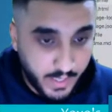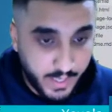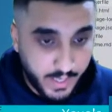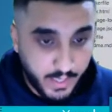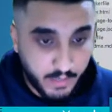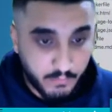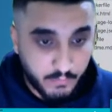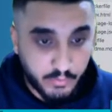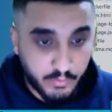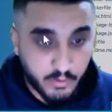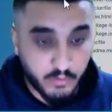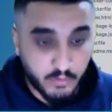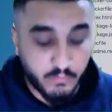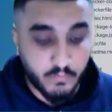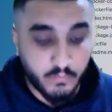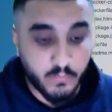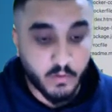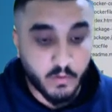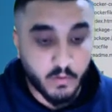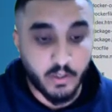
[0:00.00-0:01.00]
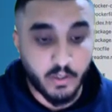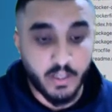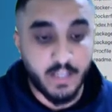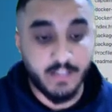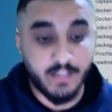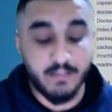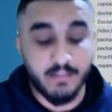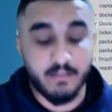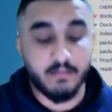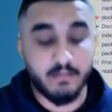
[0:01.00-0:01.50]
And boom, look,
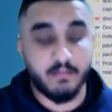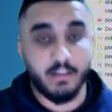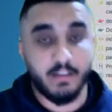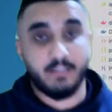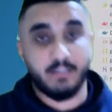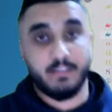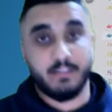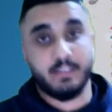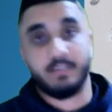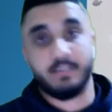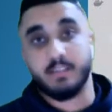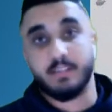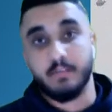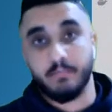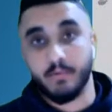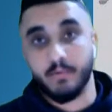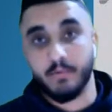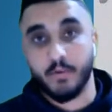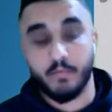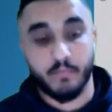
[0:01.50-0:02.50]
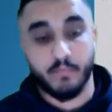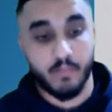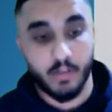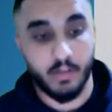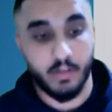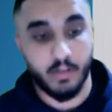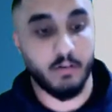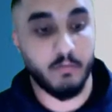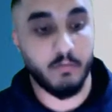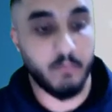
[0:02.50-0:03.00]
it's this simple.
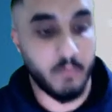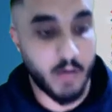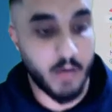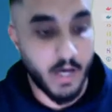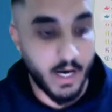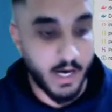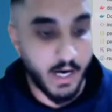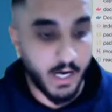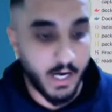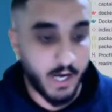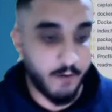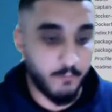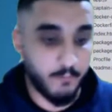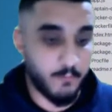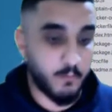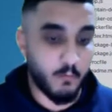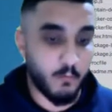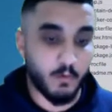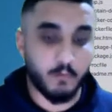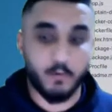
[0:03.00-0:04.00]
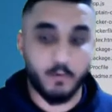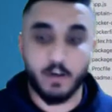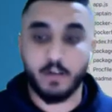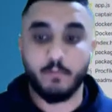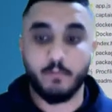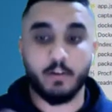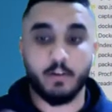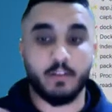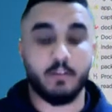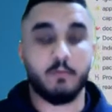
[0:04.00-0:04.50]
With
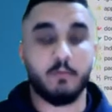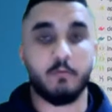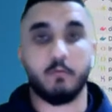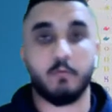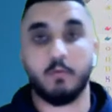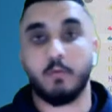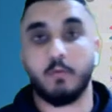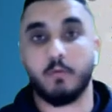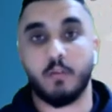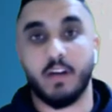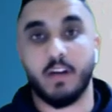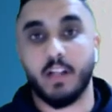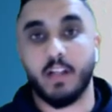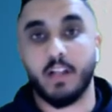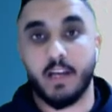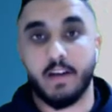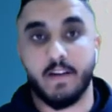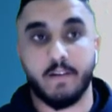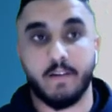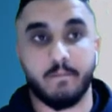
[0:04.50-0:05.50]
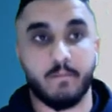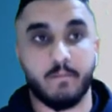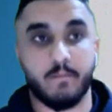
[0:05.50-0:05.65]
working with new, I